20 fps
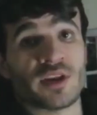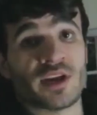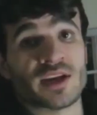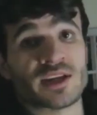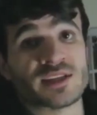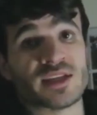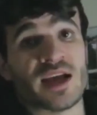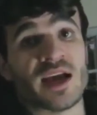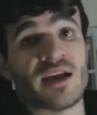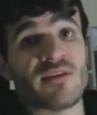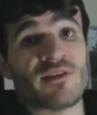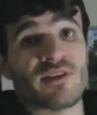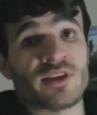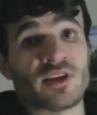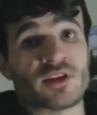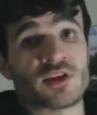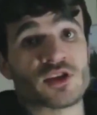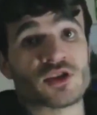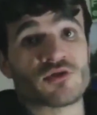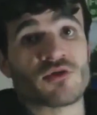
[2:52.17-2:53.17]
links are in the
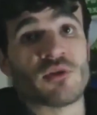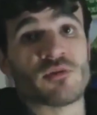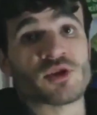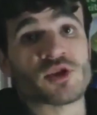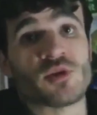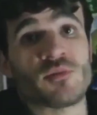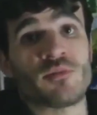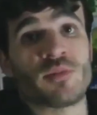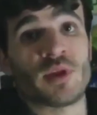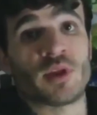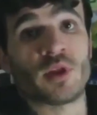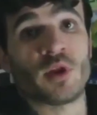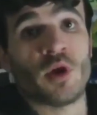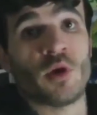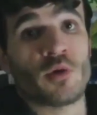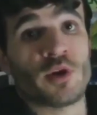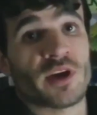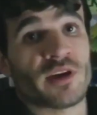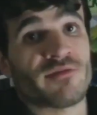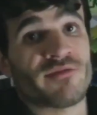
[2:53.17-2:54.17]
description below.
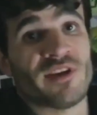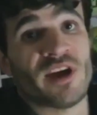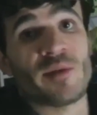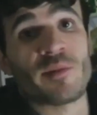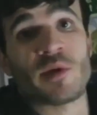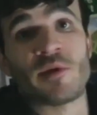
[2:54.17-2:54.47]
You can find